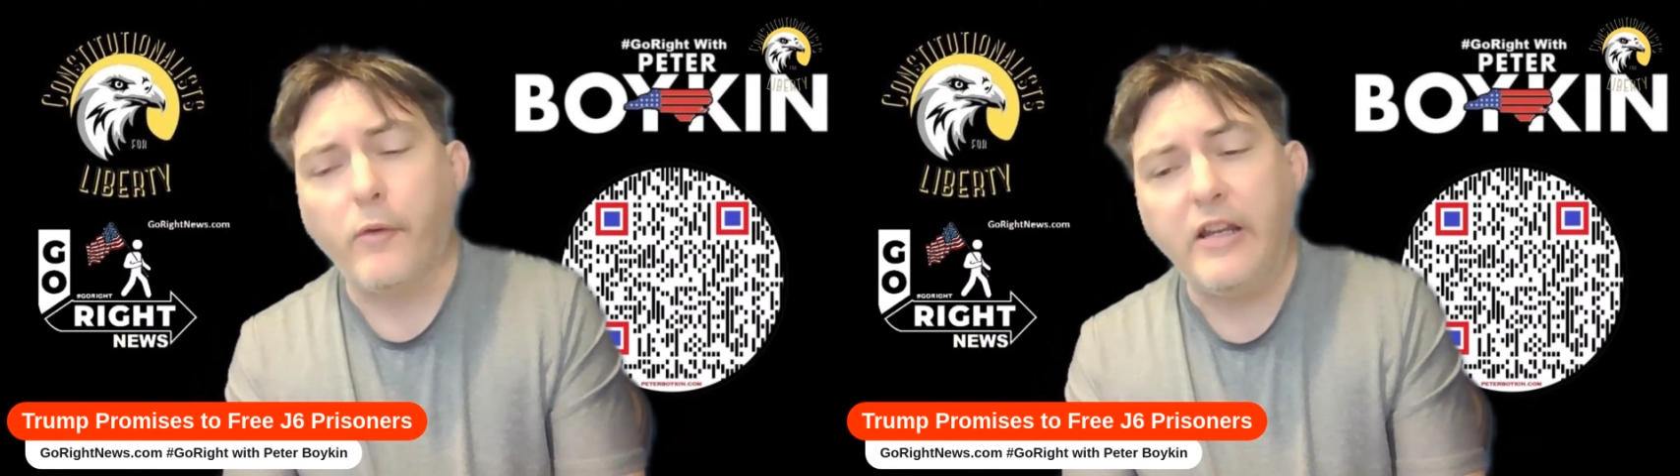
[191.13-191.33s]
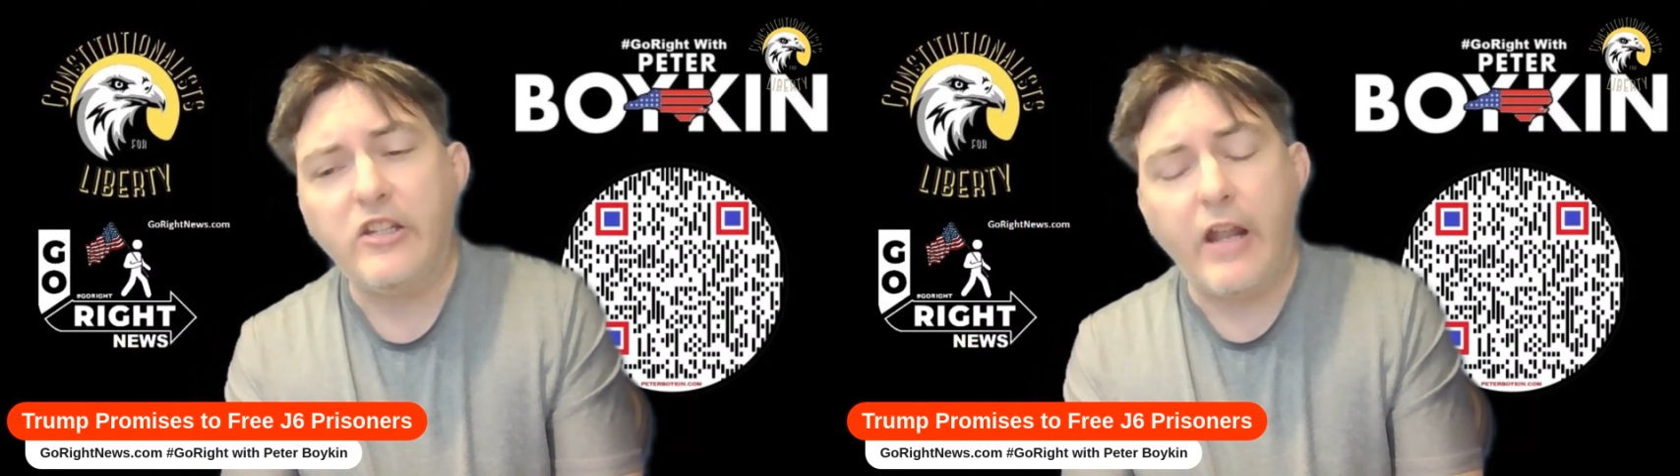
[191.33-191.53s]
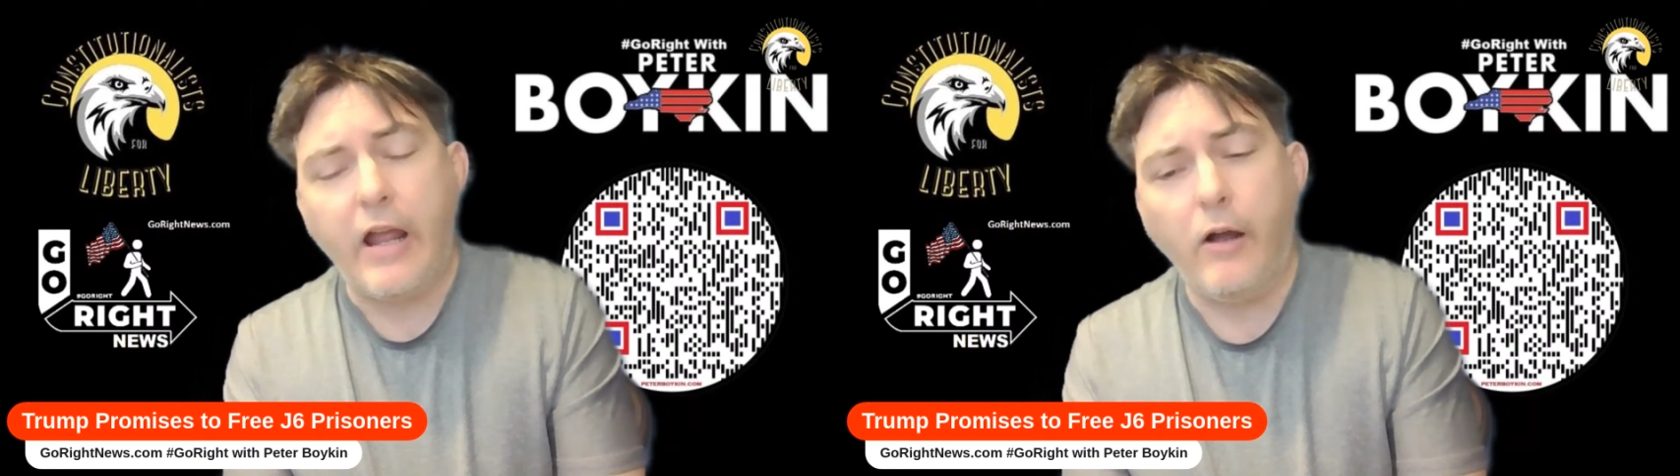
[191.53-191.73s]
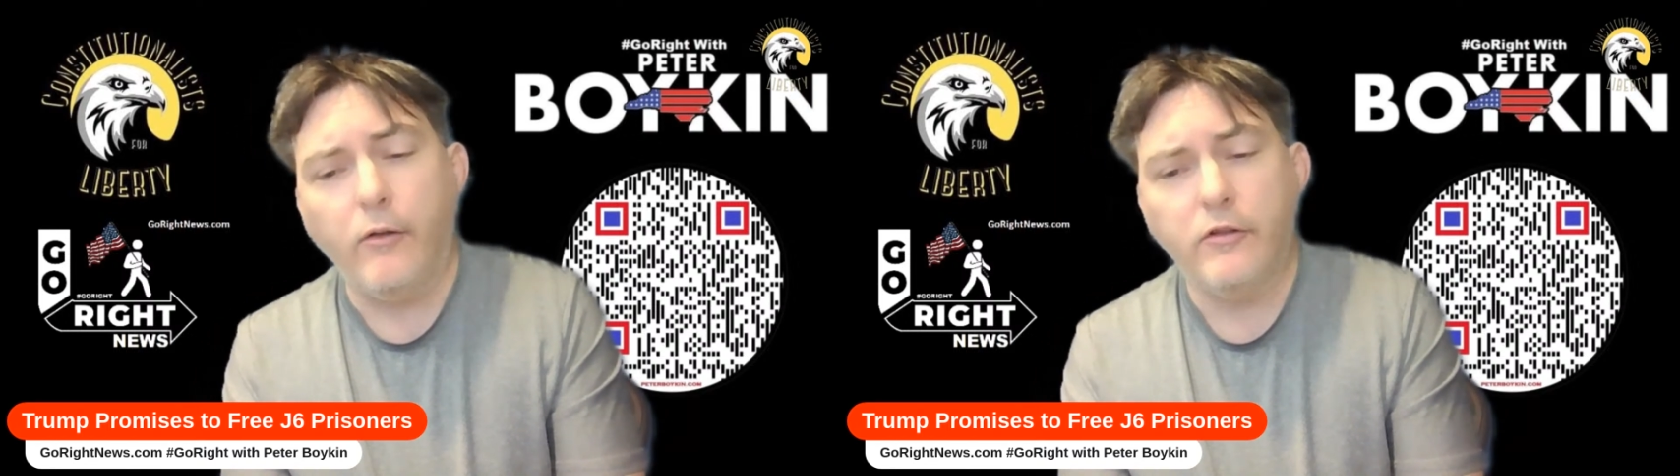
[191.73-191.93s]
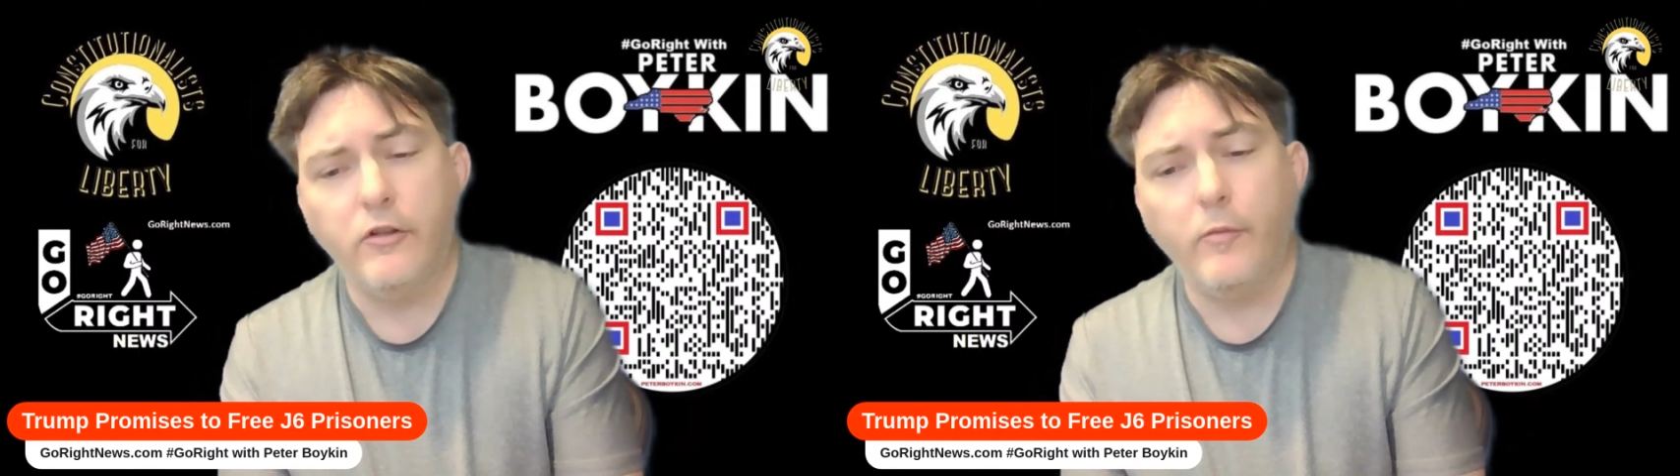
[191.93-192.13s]
reached
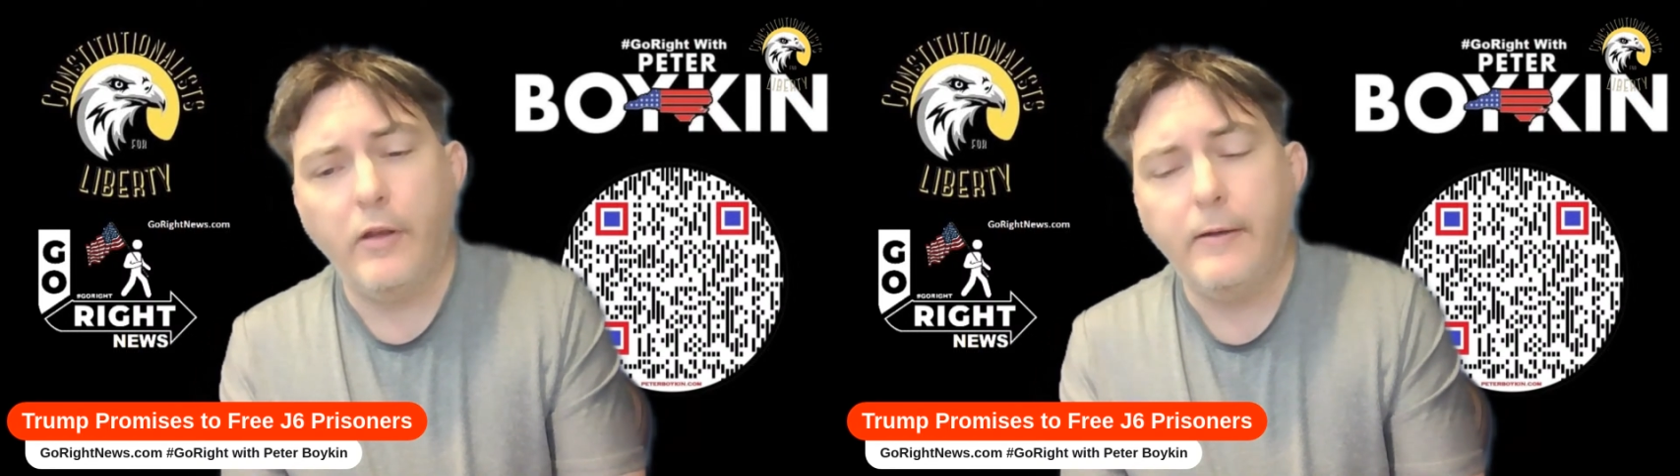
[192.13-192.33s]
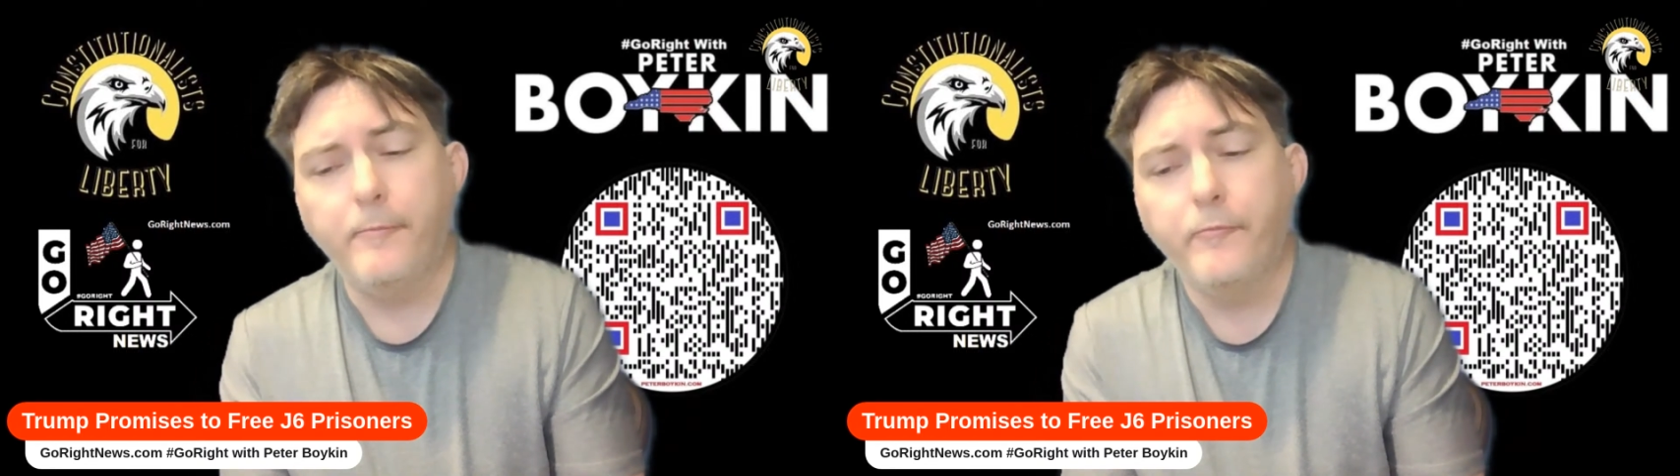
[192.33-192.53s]
out to me,